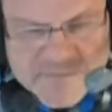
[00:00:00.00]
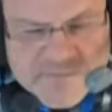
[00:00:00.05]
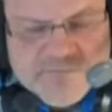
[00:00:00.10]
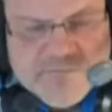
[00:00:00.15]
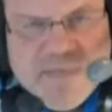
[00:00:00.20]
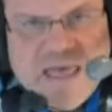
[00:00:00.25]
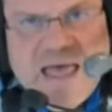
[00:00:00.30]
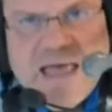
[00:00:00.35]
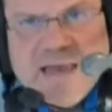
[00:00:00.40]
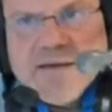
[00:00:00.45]

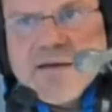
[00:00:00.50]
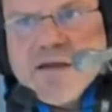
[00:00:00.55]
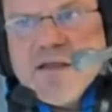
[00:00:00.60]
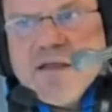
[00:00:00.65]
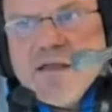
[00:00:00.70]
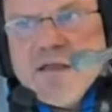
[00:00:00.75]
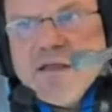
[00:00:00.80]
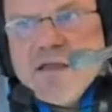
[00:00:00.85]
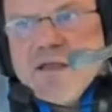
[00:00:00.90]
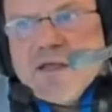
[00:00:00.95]
Matt
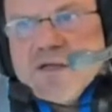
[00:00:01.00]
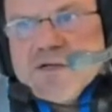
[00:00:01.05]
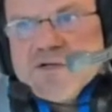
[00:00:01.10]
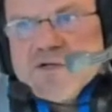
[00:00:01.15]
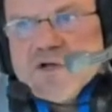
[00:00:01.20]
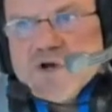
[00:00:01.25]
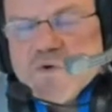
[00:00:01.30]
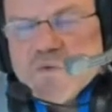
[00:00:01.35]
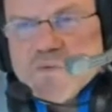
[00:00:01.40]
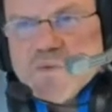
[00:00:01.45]

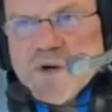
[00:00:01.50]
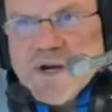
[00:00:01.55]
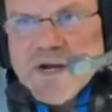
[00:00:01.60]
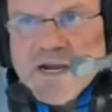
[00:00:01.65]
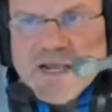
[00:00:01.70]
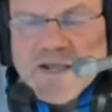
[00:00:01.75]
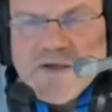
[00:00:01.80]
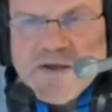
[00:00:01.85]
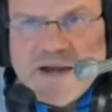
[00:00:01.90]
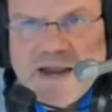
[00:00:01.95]
took
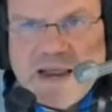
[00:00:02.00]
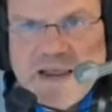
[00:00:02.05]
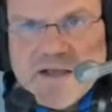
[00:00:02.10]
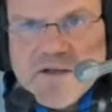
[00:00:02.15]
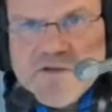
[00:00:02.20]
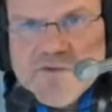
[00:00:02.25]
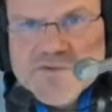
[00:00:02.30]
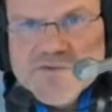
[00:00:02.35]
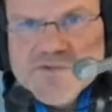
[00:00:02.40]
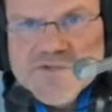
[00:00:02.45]
really good
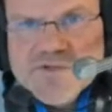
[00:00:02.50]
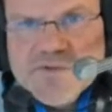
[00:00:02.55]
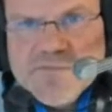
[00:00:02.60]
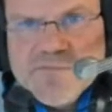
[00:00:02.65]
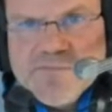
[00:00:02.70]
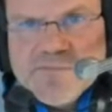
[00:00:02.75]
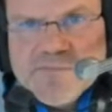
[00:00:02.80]
angles,